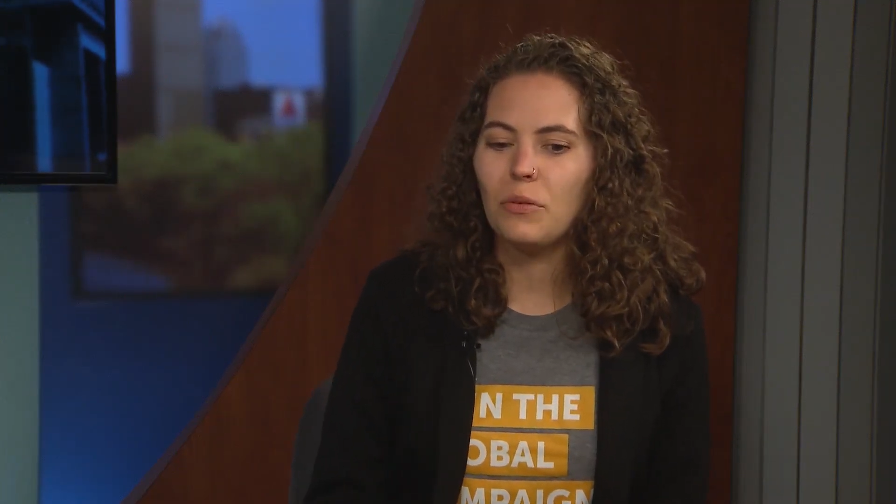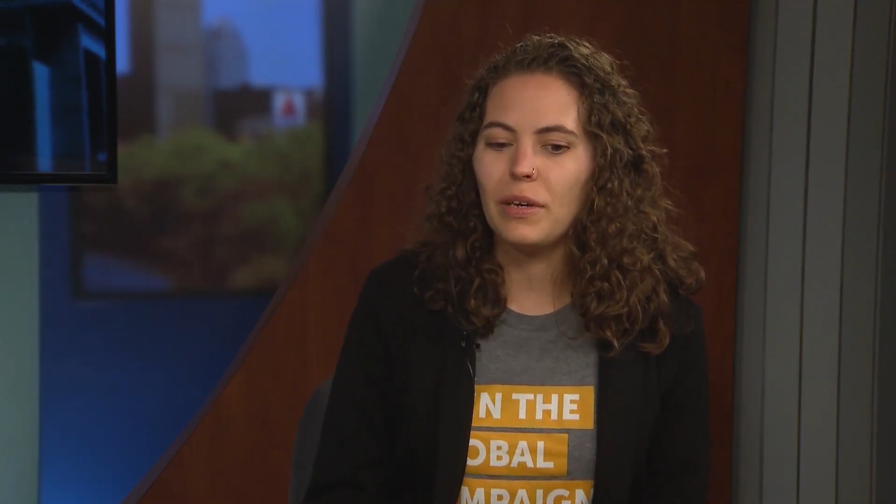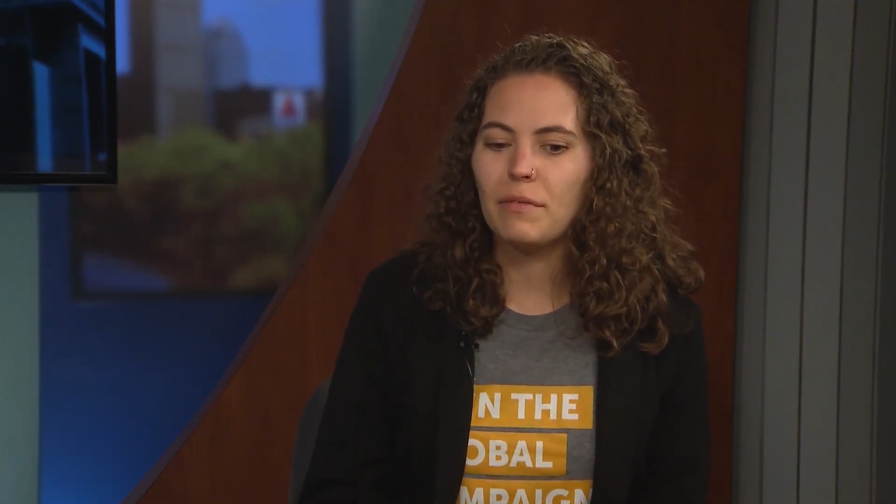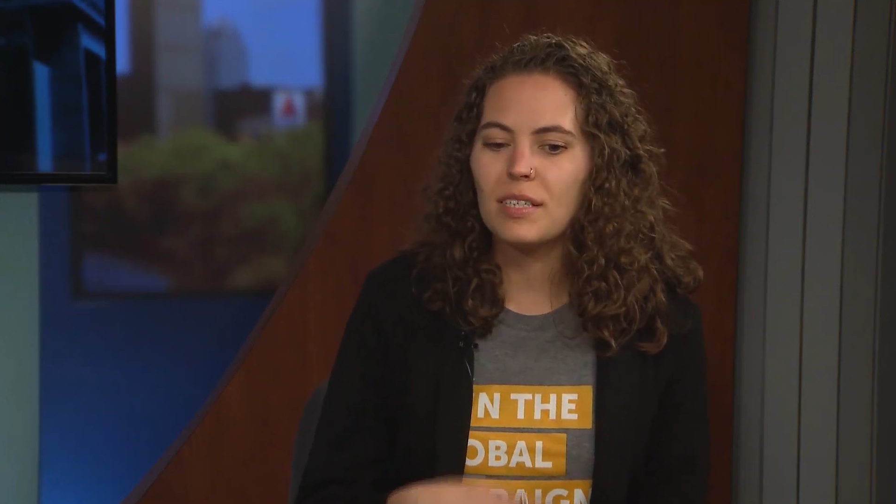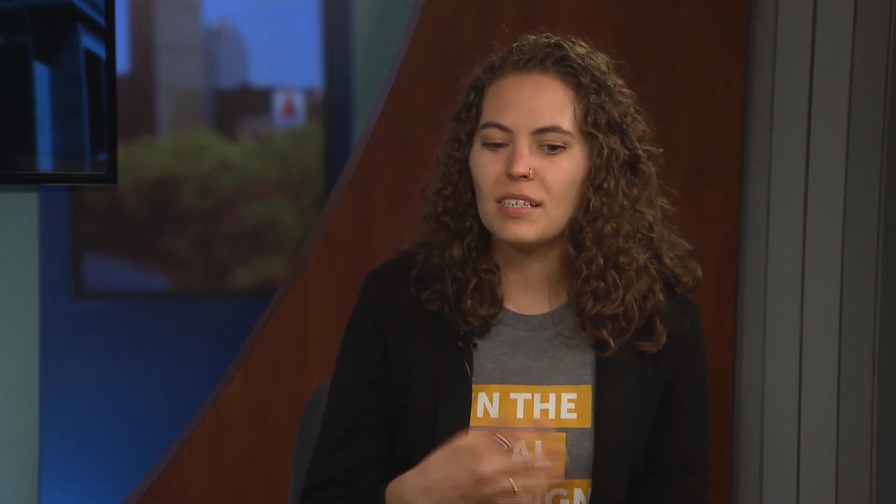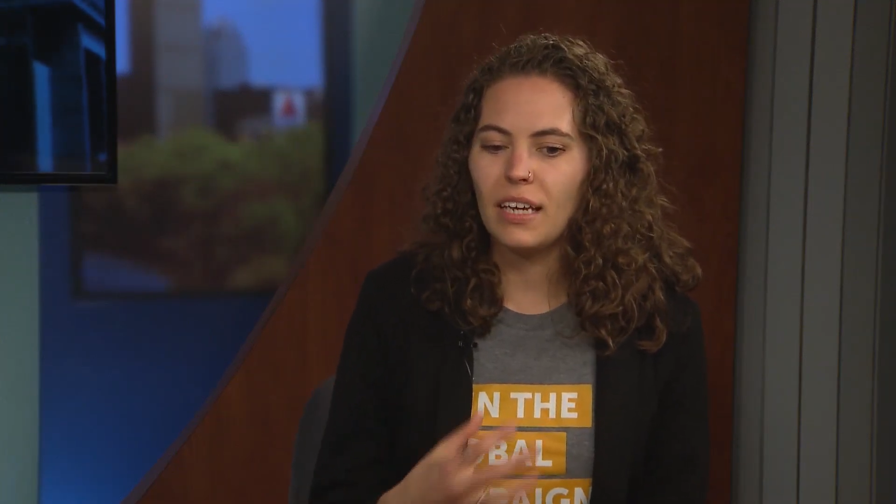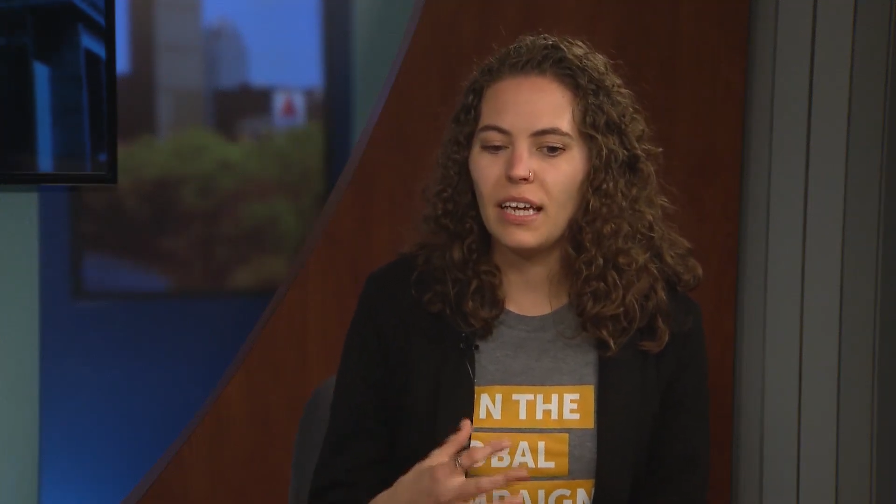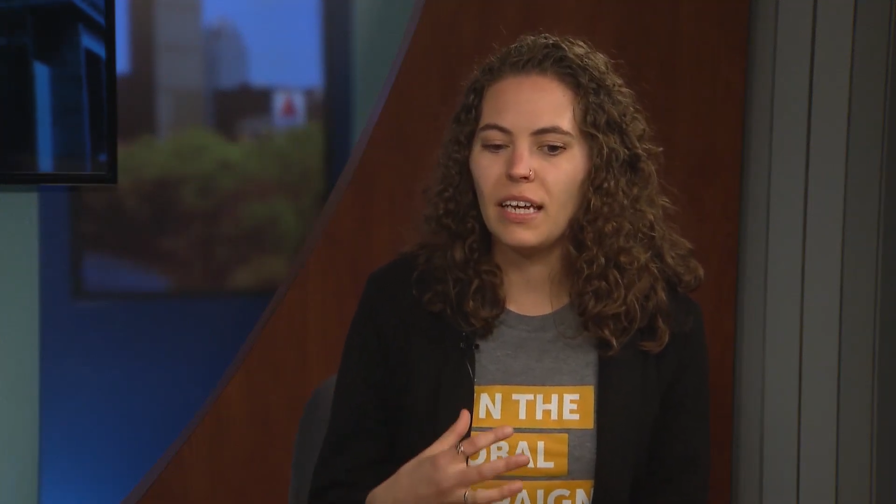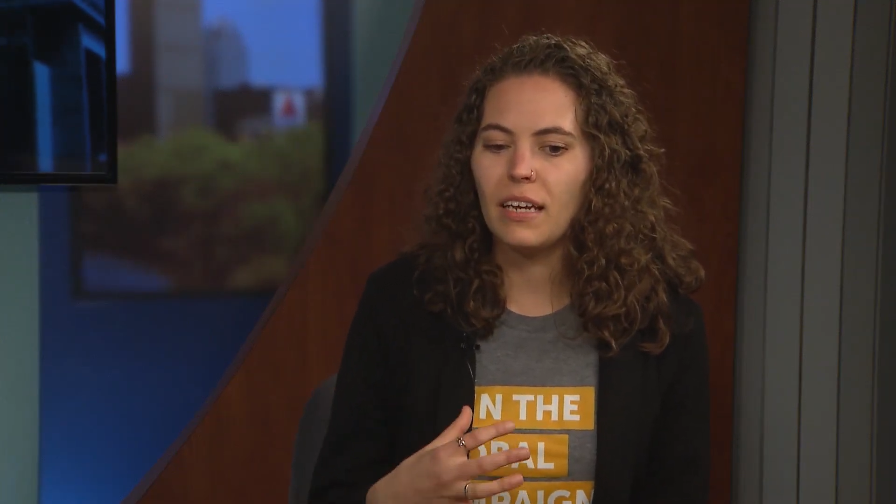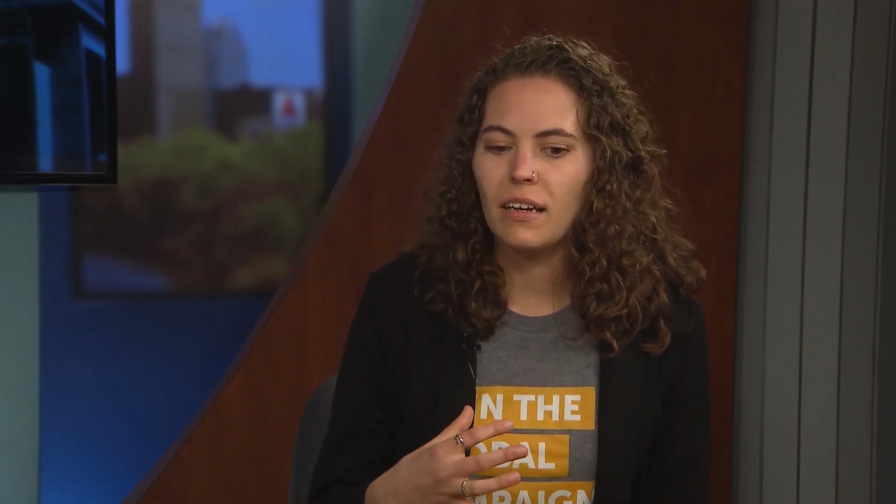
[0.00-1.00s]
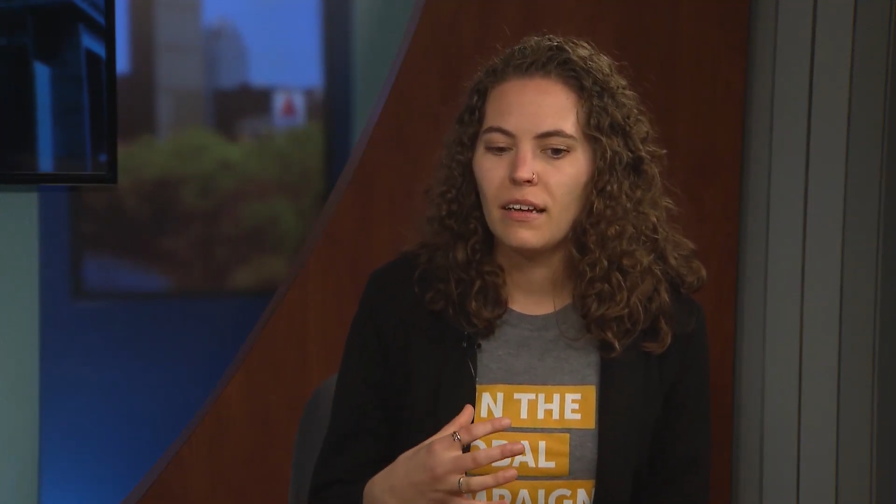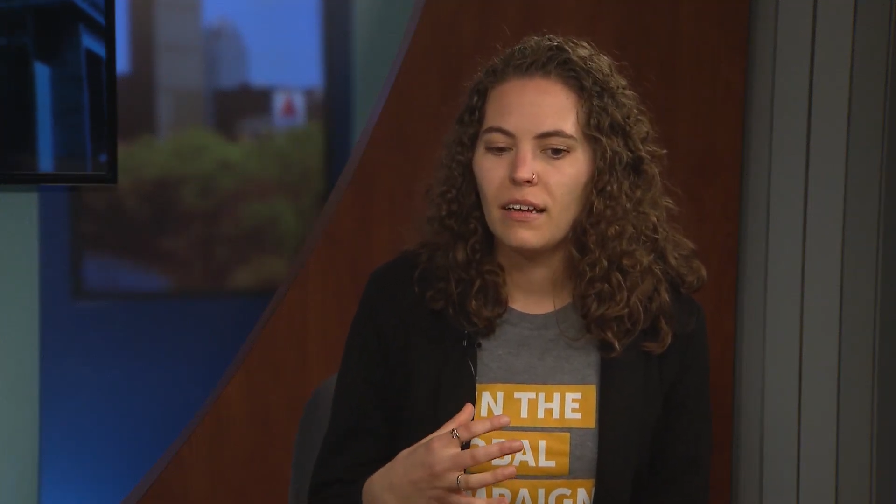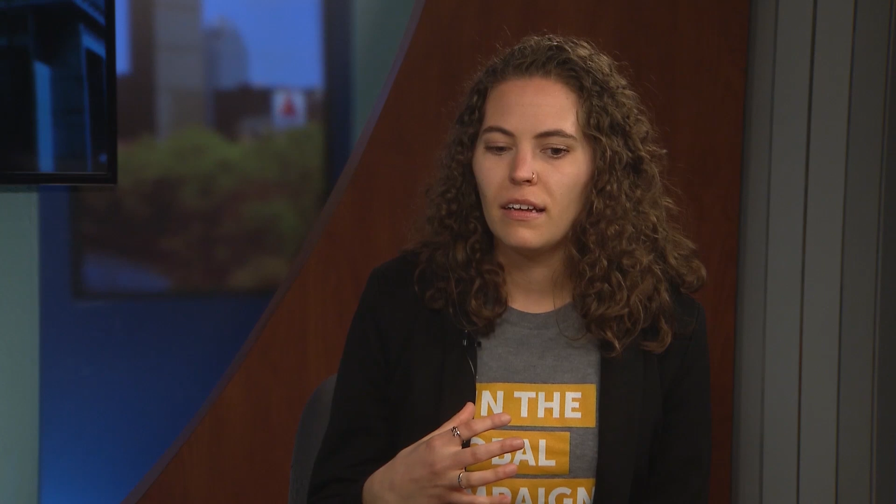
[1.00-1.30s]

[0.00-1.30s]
we've seen